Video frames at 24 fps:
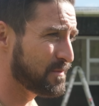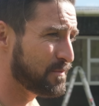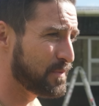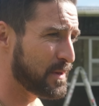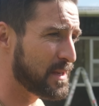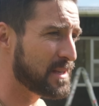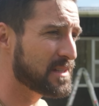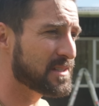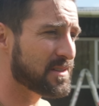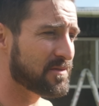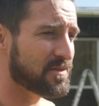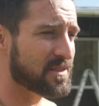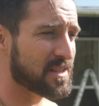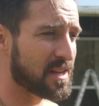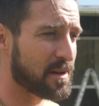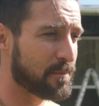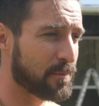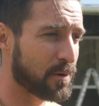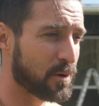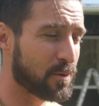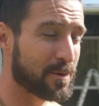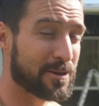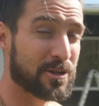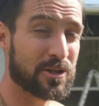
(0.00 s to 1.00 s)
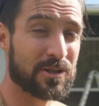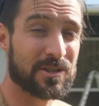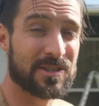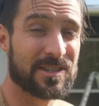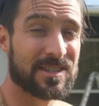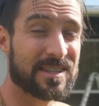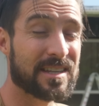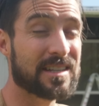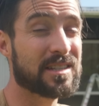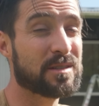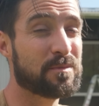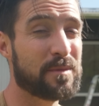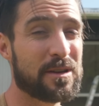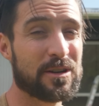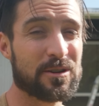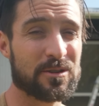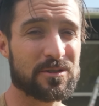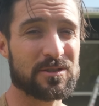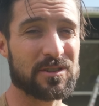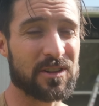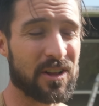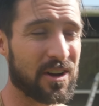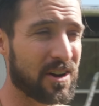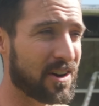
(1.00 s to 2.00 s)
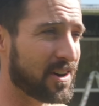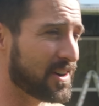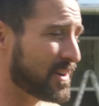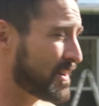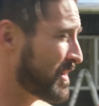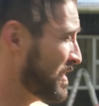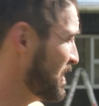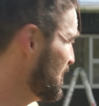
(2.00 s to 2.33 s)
piece of timber, which is 6 meters long,